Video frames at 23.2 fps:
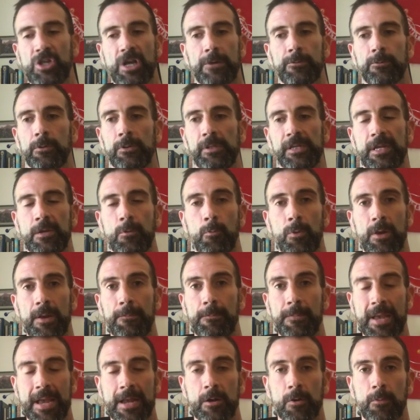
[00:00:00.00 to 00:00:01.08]
generally
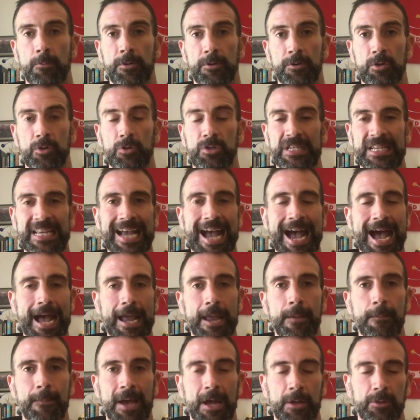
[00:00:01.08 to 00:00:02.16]
when men are producing high
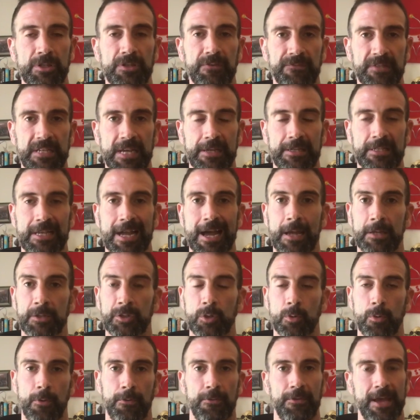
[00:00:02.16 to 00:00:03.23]
amounts of
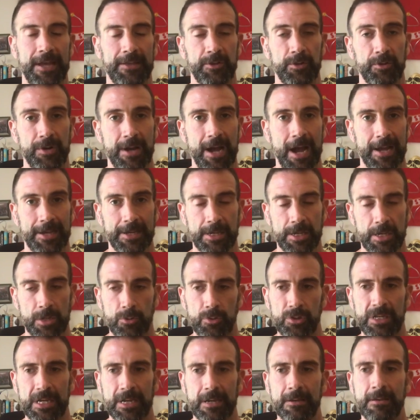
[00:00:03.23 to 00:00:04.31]
testosterone that they're not
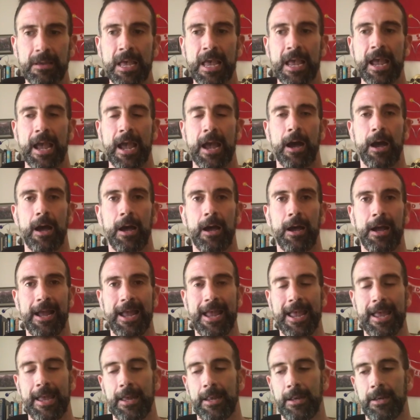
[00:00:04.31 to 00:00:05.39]
using,
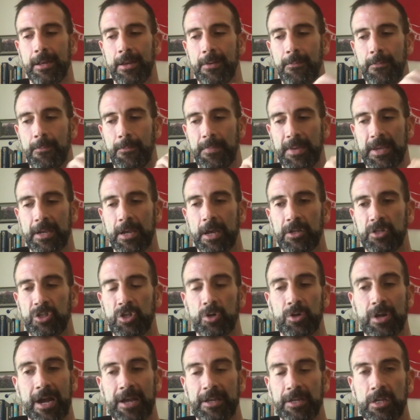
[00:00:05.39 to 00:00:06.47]
and because
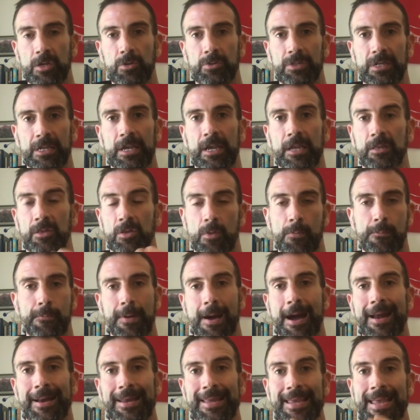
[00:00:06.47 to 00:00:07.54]
they're not using it, their
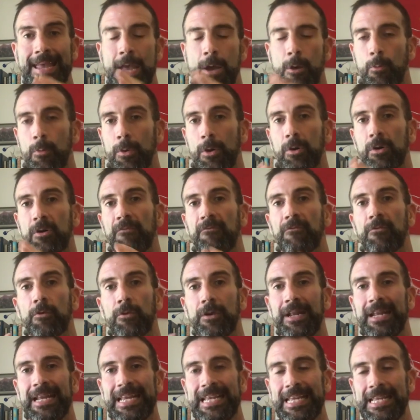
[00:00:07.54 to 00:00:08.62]
body will
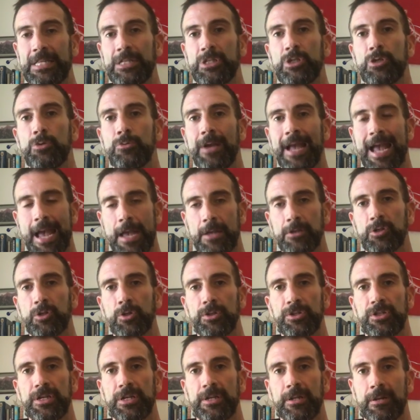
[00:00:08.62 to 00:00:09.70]
convert it into
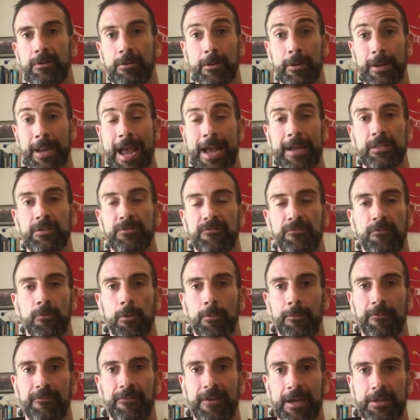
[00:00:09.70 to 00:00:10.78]
estrogen or an active
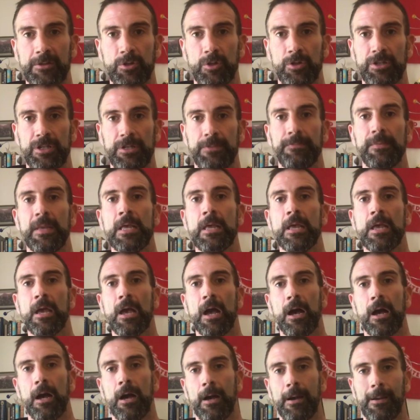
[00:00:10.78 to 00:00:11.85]
form of estrogen.
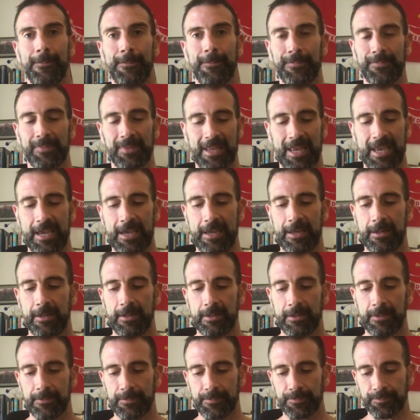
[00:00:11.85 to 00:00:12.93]
And